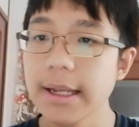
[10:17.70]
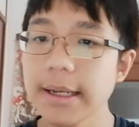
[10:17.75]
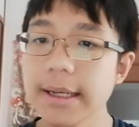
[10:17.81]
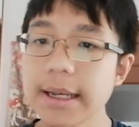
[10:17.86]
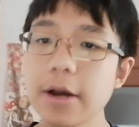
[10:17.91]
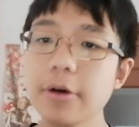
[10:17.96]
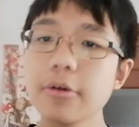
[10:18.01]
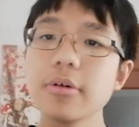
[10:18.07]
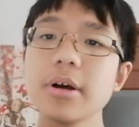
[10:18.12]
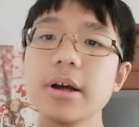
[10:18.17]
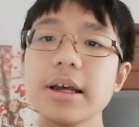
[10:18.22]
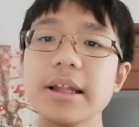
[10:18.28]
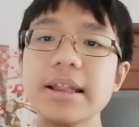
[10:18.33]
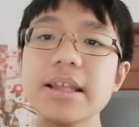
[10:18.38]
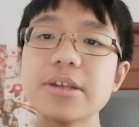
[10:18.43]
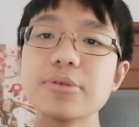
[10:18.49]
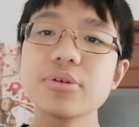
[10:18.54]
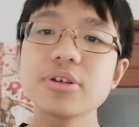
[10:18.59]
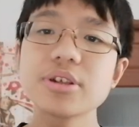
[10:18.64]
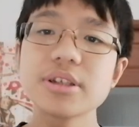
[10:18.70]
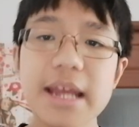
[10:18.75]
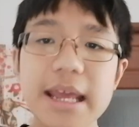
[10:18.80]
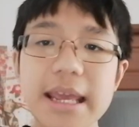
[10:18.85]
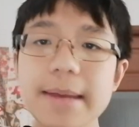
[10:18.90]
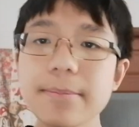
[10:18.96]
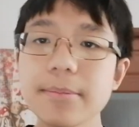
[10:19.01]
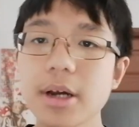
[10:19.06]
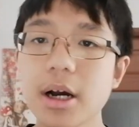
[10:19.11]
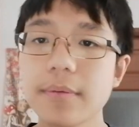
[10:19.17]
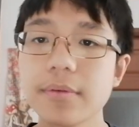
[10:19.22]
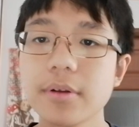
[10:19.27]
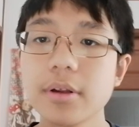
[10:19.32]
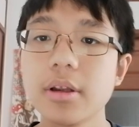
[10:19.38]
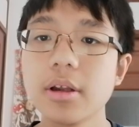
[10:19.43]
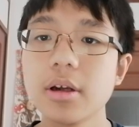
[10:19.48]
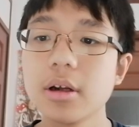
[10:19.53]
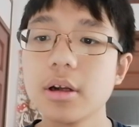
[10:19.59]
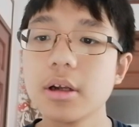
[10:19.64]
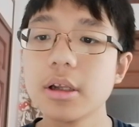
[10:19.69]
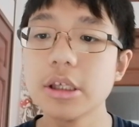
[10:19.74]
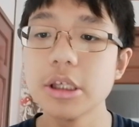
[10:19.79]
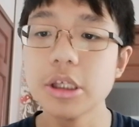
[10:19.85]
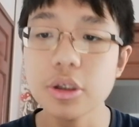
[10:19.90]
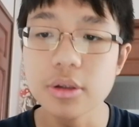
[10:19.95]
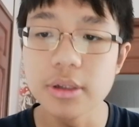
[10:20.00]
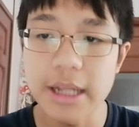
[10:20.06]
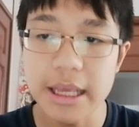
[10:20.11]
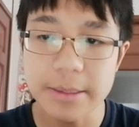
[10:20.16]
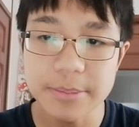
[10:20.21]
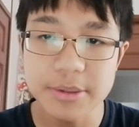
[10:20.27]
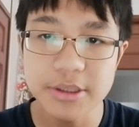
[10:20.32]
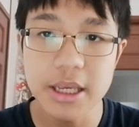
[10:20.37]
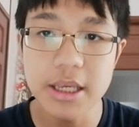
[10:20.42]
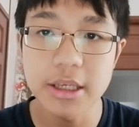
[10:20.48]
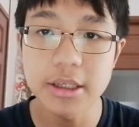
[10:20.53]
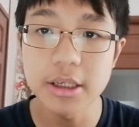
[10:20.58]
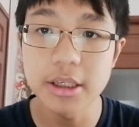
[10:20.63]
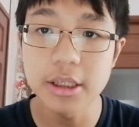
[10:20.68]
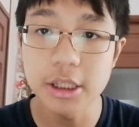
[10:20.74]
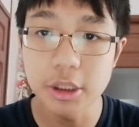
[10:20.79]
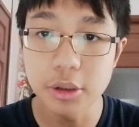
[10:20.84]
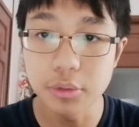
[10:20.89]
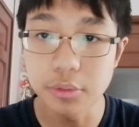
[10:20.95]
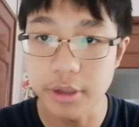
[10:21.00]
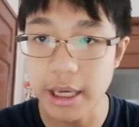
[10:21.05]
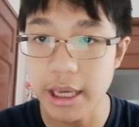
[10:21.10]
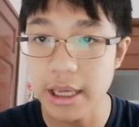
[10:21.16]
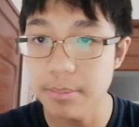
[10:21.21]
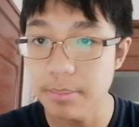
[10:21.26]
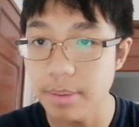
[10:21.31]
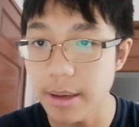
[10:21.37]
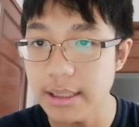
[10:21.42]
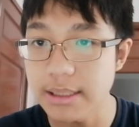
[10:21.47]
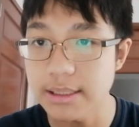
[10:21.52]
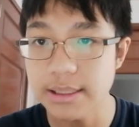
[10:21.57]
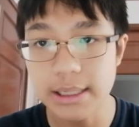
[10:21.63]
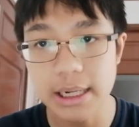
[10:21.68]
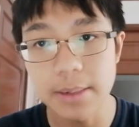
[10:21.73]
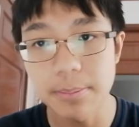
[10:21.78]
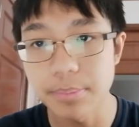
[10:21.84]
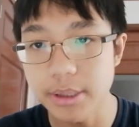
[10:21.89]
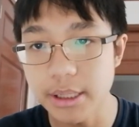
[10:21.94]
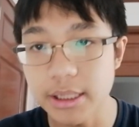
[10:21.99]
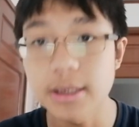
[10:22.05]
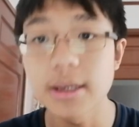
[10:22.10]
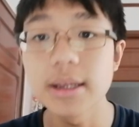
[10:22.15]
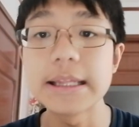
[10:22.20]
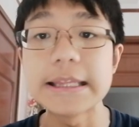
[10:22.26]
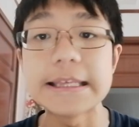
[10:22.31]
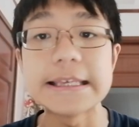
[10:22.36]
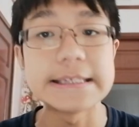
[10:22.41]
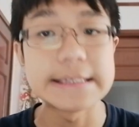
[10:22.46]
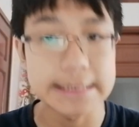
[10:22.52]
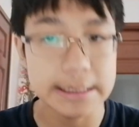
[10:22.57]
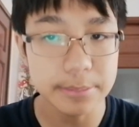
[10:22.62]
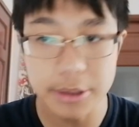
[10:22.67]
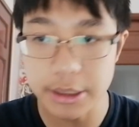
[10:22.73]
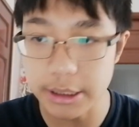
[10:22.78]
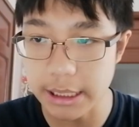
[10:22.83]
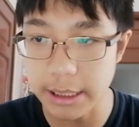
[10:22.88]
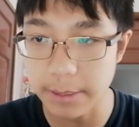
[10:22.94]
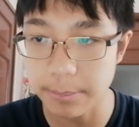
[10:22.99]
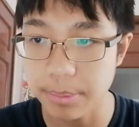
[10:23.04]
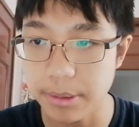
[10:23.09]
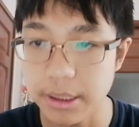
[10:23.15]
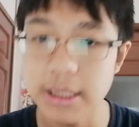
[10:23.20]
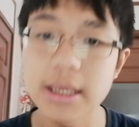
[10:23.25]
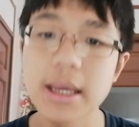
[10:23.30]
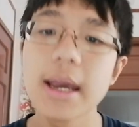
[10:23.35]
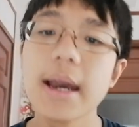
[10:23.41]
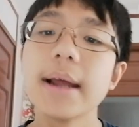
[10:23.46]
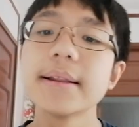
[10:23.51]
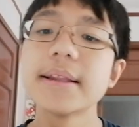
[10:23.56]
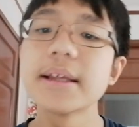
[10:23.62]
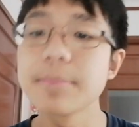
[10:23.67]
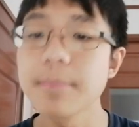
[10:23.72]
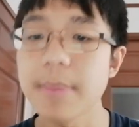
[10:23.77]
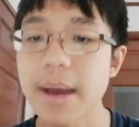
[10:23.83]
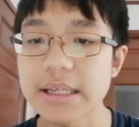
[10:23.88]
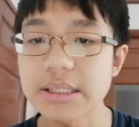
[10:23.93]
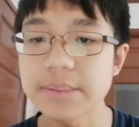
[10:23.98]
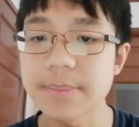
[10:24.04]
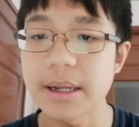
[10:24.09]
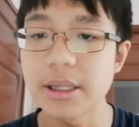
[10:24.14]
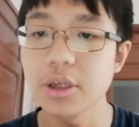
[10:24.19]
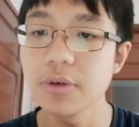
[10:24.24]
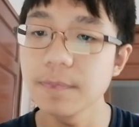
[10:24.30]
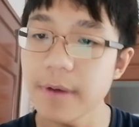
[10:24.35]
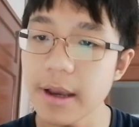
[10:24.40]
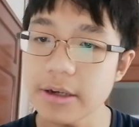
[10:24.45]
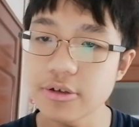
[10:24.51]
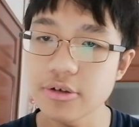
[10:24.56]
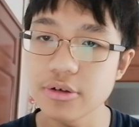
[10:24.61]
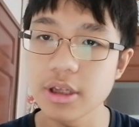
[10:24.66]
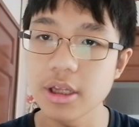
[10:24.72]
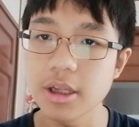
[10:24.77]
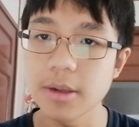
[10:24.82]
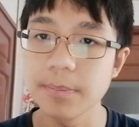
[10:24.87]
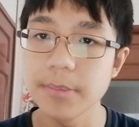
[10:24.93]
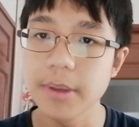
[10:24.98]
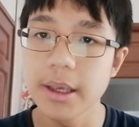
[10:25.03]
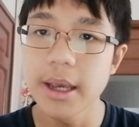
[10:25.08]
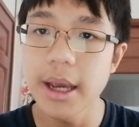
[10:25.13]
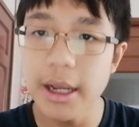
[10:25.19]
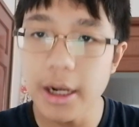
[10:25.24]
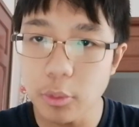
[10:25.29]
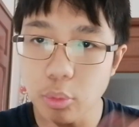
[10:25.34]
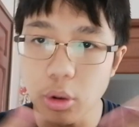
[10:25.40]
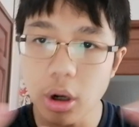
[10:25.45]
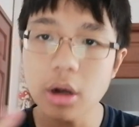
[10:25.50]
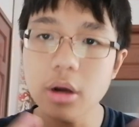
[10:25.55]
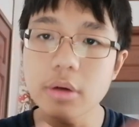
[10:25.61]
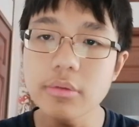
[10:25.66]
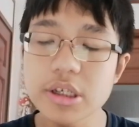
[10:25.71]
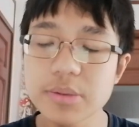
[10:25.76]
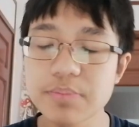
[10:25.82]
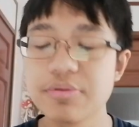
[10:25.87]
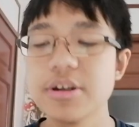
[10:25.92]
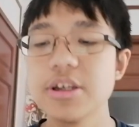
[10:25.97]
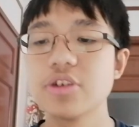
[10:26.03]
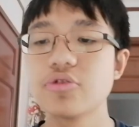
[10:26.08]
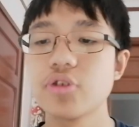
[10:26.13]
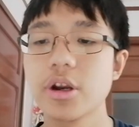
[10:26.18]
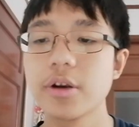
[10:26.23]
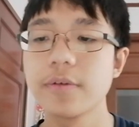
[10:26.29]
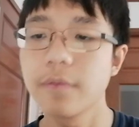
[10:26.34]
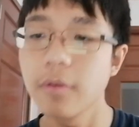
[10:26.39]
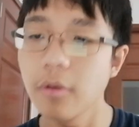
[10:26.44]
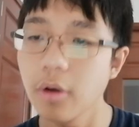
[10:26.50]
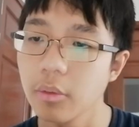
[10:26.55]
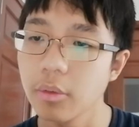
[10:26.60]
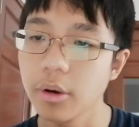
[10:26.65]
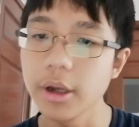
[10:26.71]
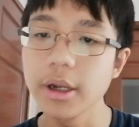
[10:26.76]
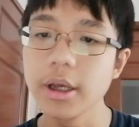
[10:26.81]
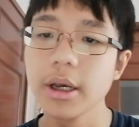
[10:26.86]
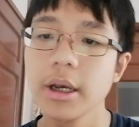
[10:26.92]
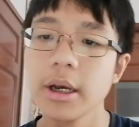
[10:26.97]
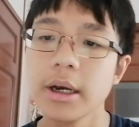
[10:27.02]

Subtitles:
Now, this was named after the namesake UK-based company, the Zimmer Company, that mass manufactured them. And a walker is pretty straightforward.